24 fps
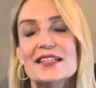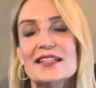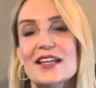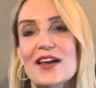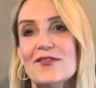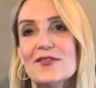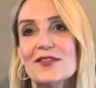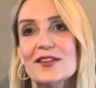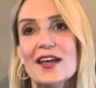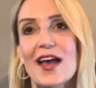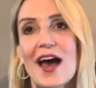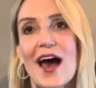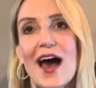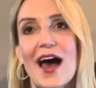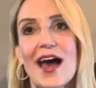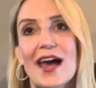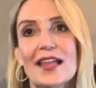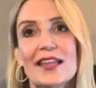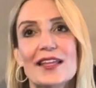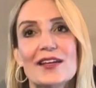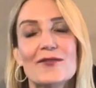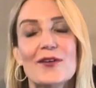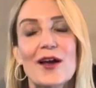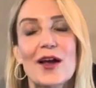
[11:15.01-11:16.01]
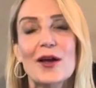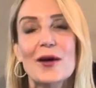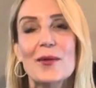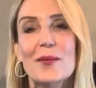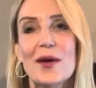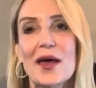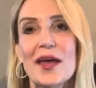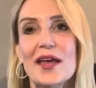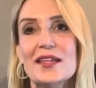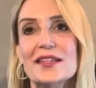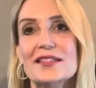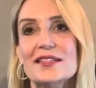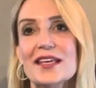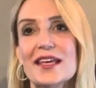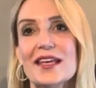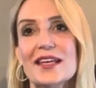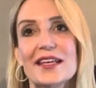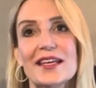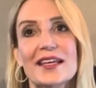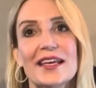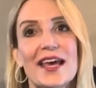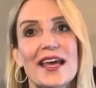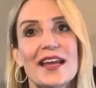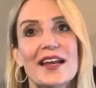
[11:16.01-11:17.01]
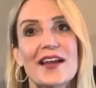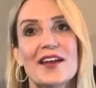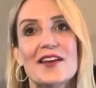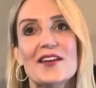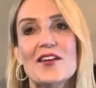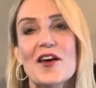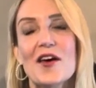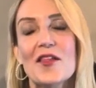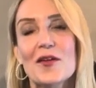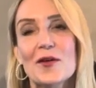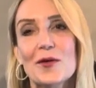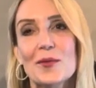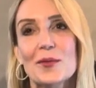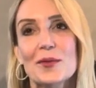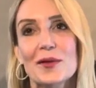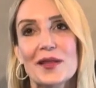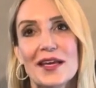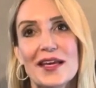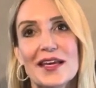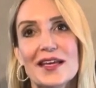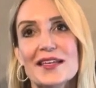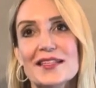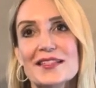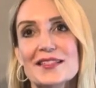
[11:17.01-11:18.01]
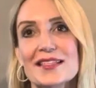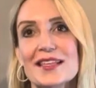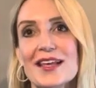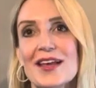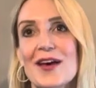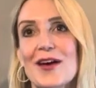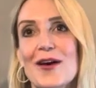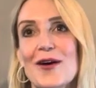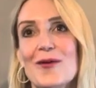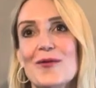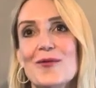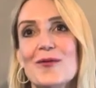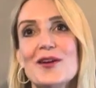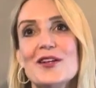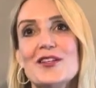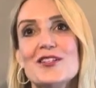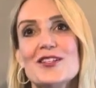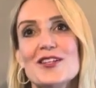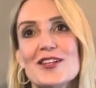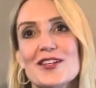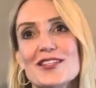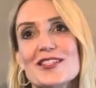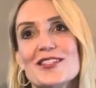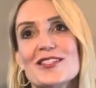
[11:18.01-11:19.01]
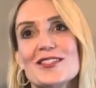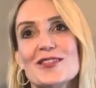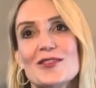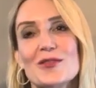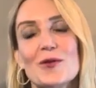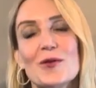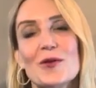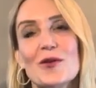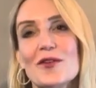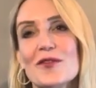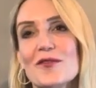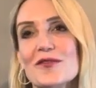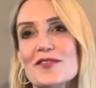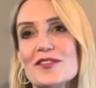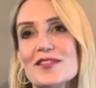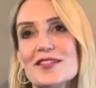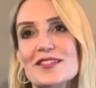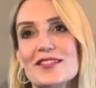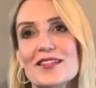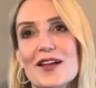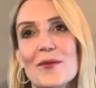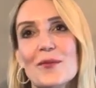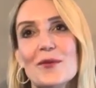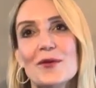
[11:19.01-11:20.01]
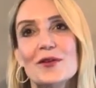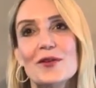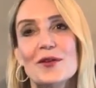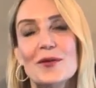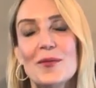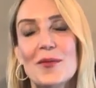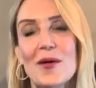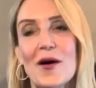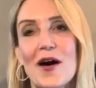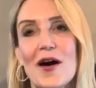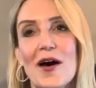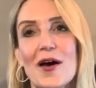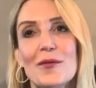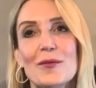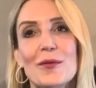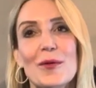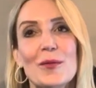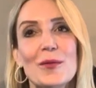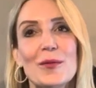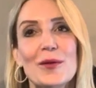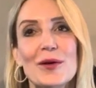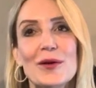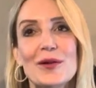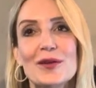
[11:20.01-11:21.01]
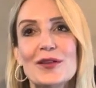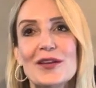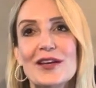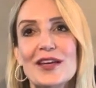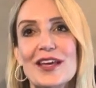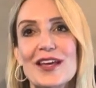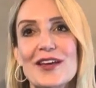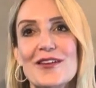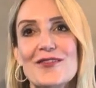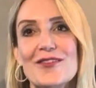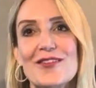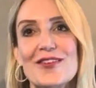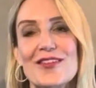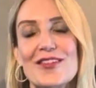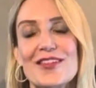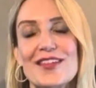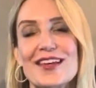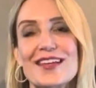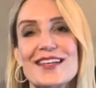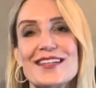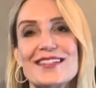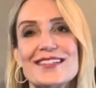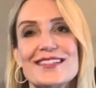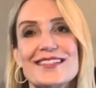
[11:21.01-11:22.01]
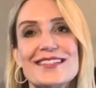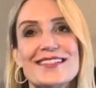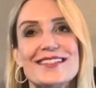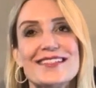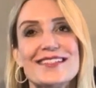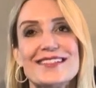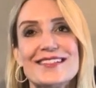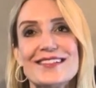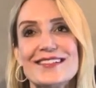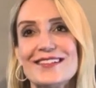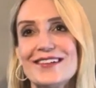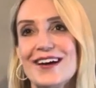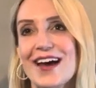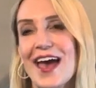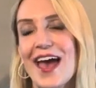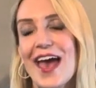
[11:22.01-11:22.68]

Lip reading: Definitely highly recommend. And again, another place we just sort of stumbled upon when we were looking for things to do